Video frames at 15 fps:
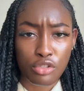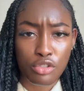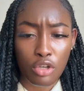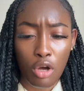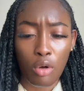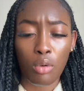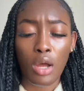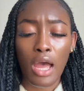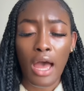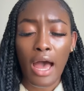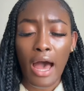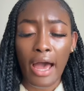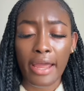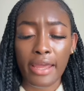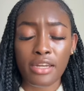So
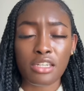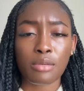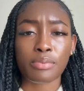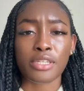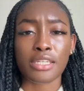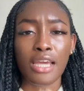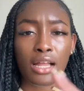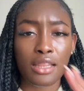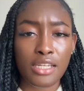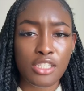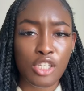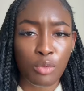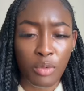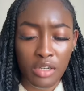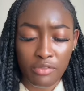I end up yelling
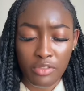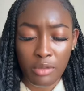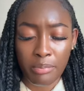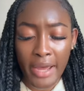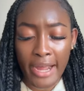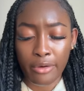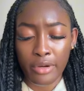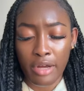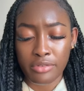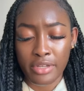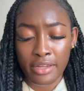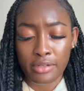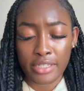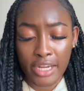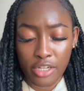to one of the background
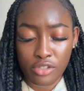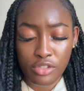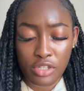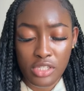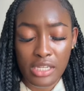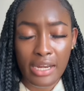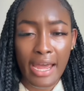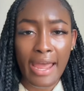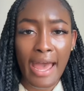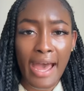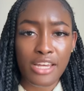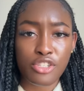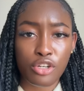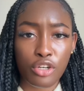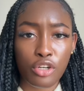dancers and I
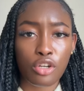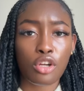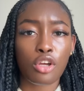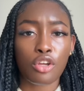ask her,